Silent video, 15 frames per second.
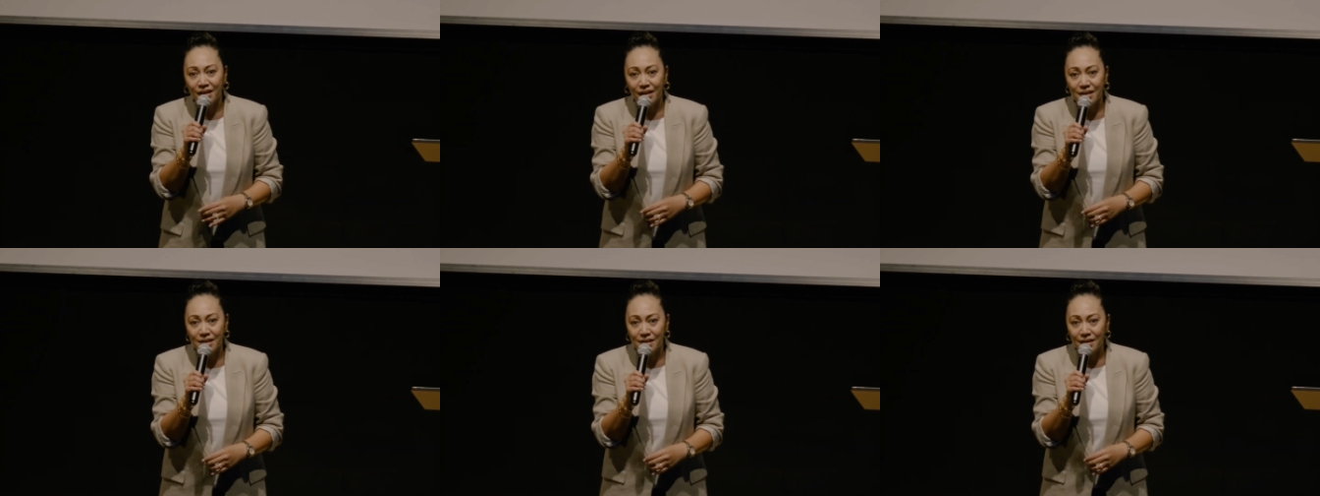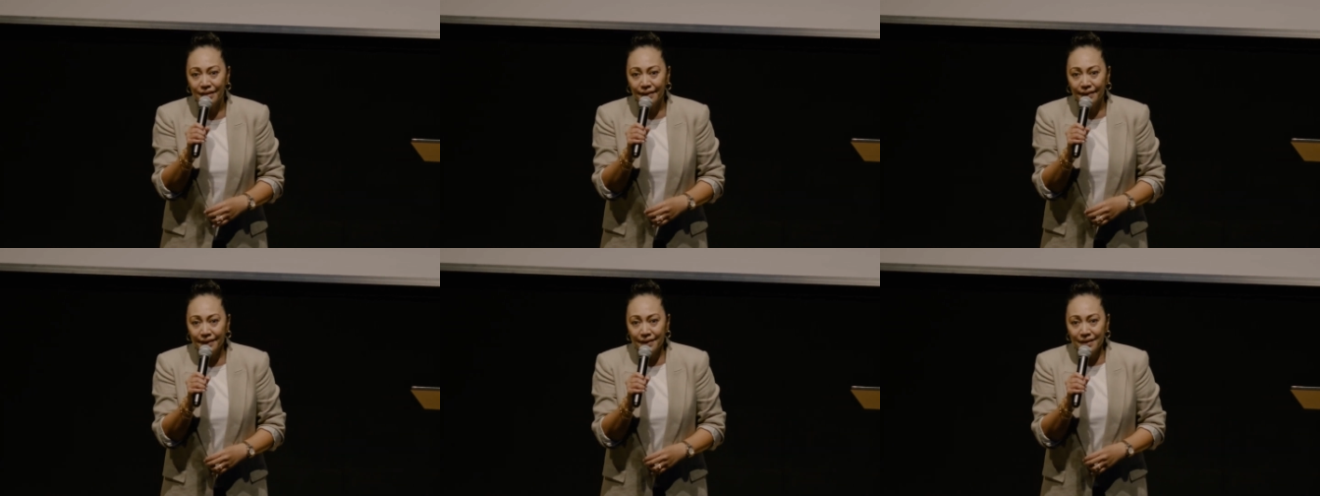us,
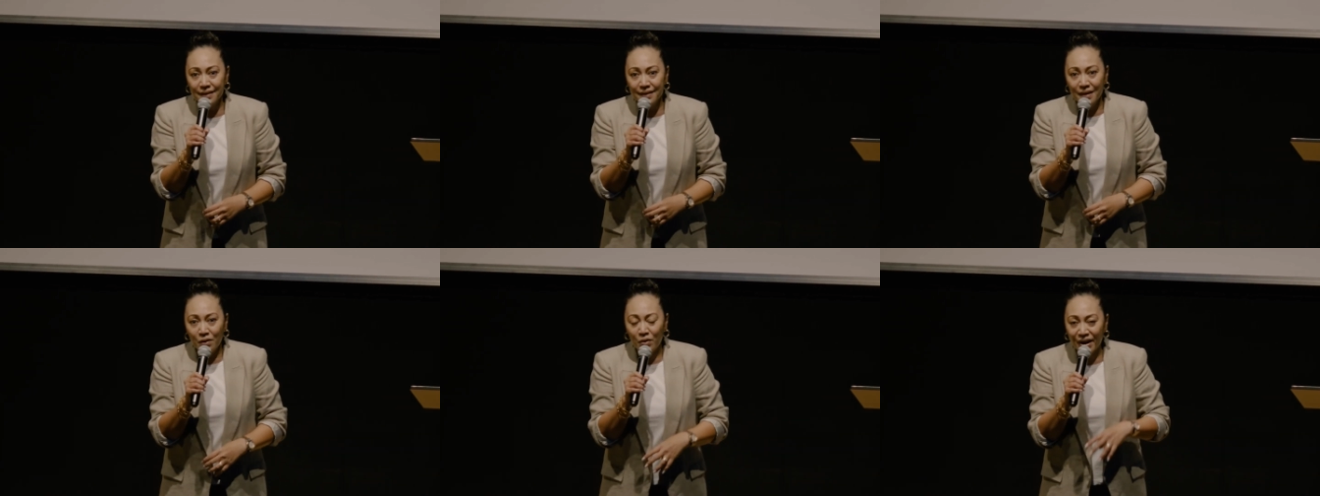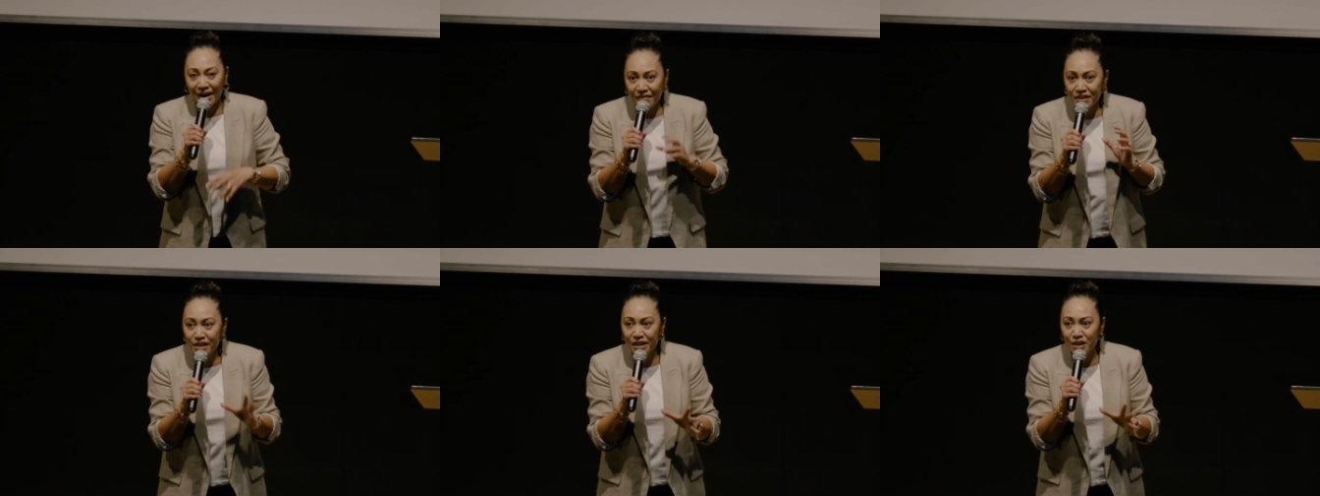
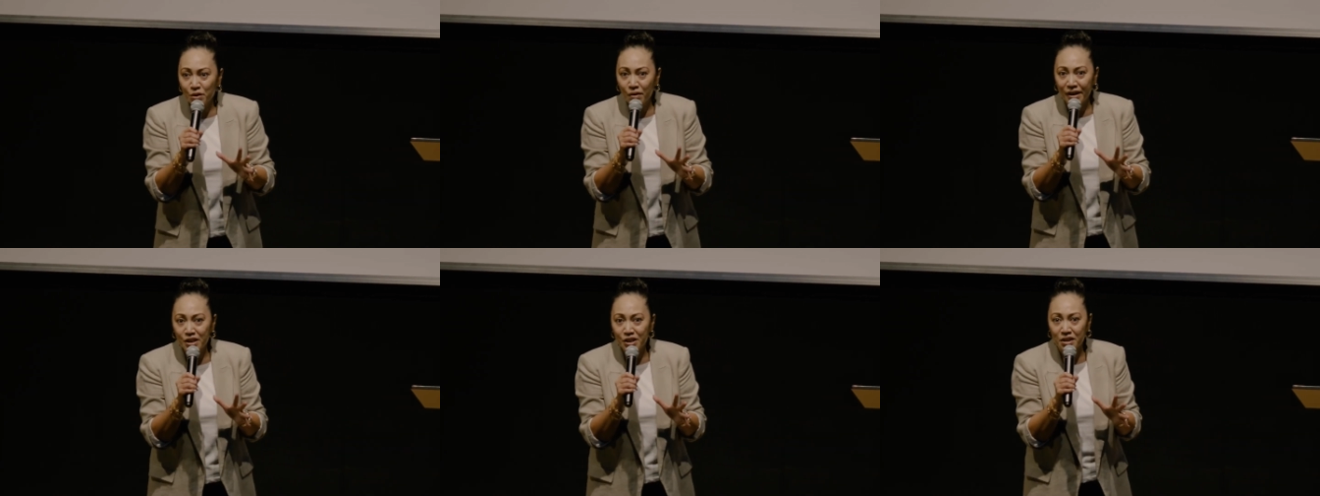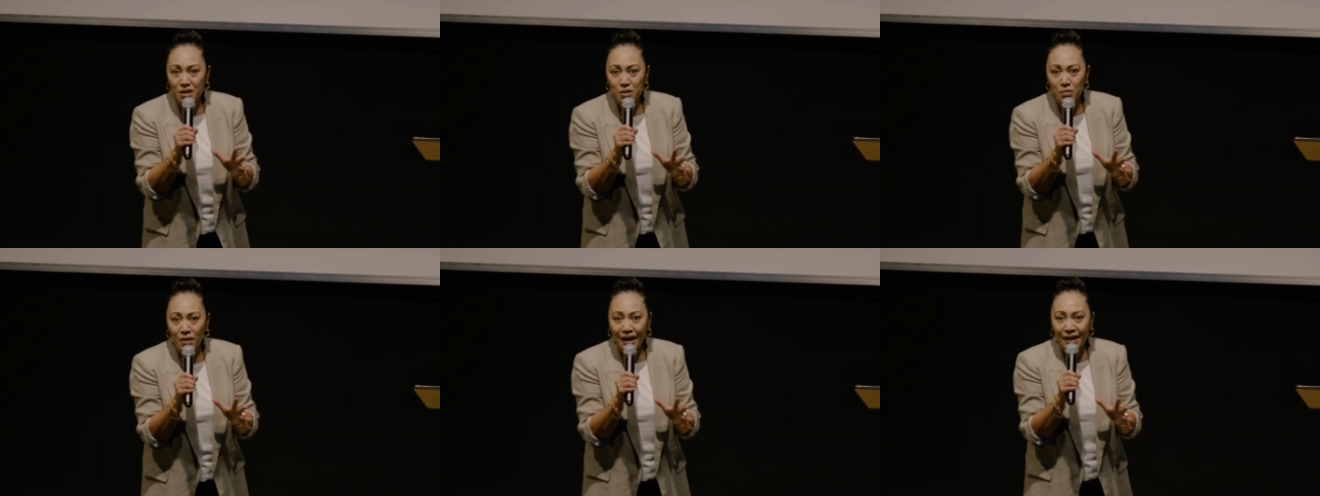whatever situation
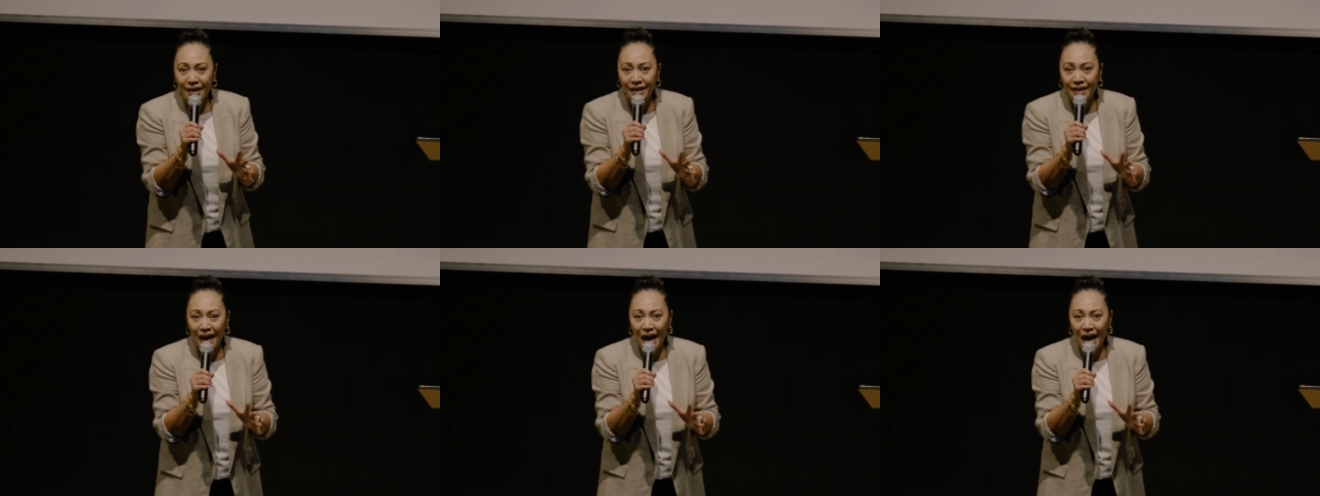you are in,